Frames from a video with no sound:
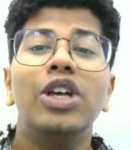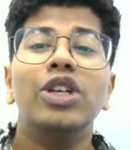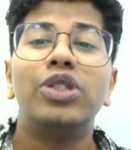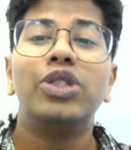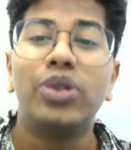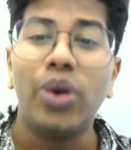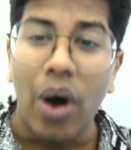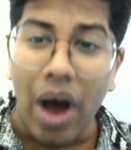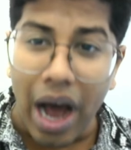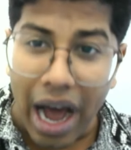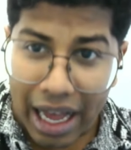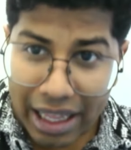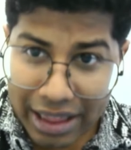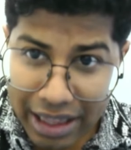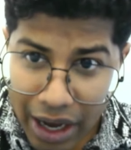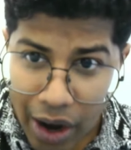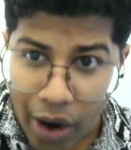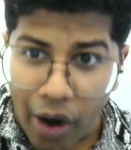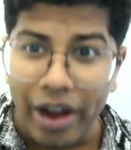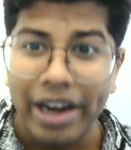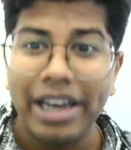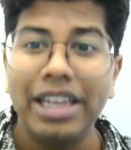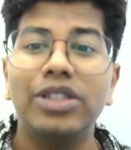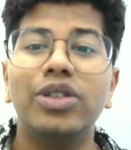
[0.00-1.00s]
So
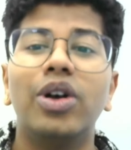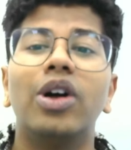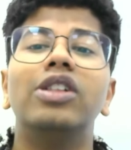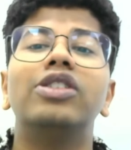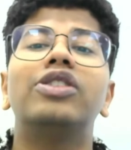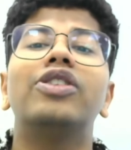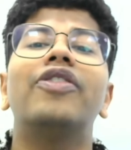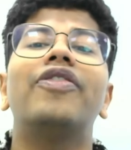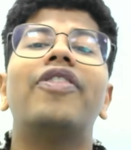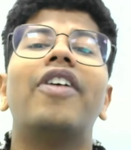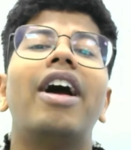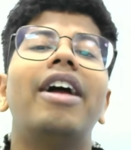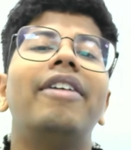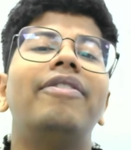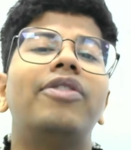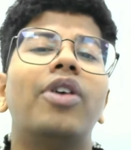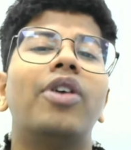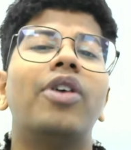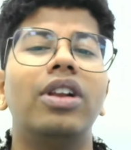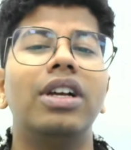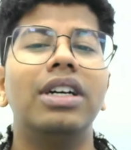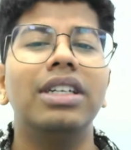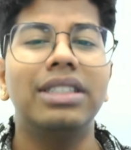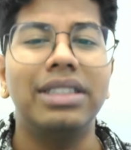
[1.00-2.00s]
other orange also $5,